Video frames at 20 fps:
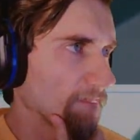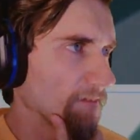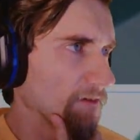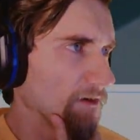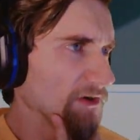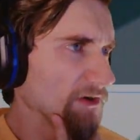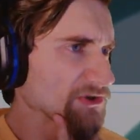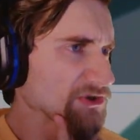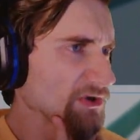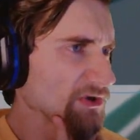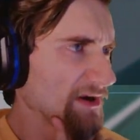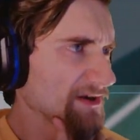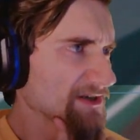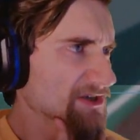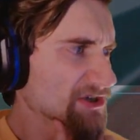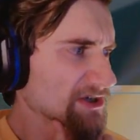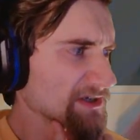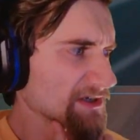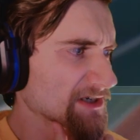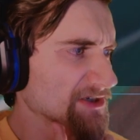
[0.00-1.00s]
Also, I
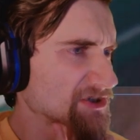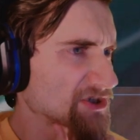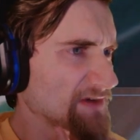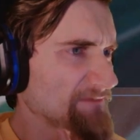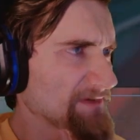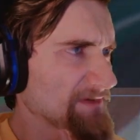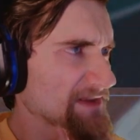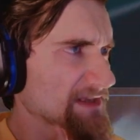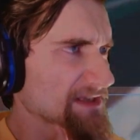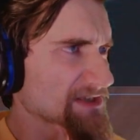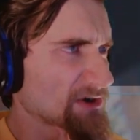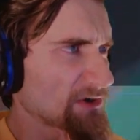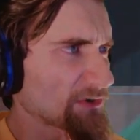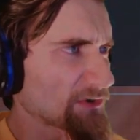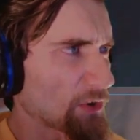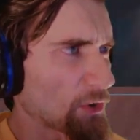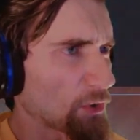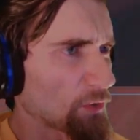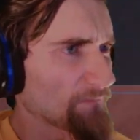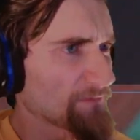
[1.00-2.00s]
just got an achievement that's called
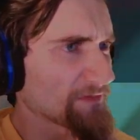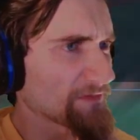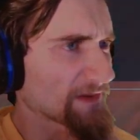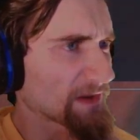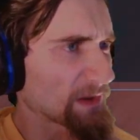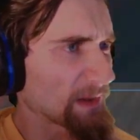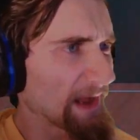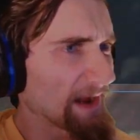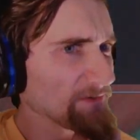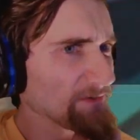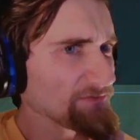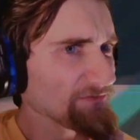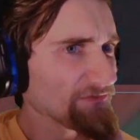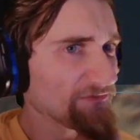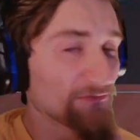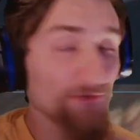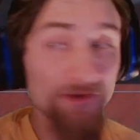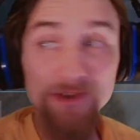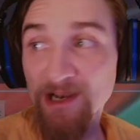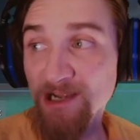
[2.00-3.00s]
Over the
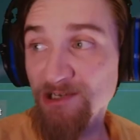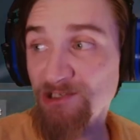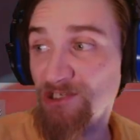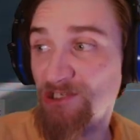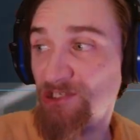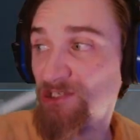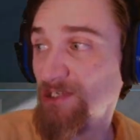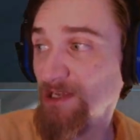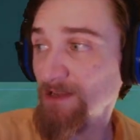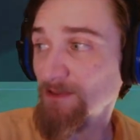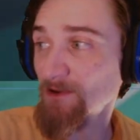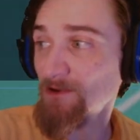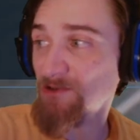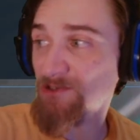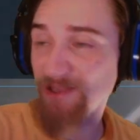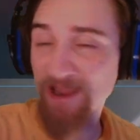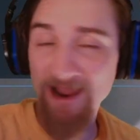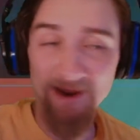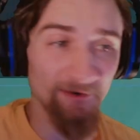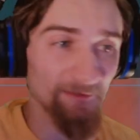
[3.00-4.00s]
Clouds. You can actually see those
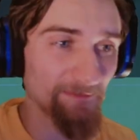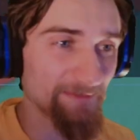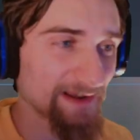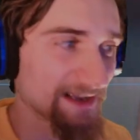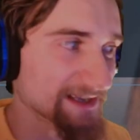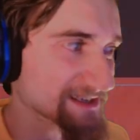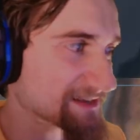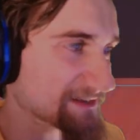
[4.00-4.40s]
now because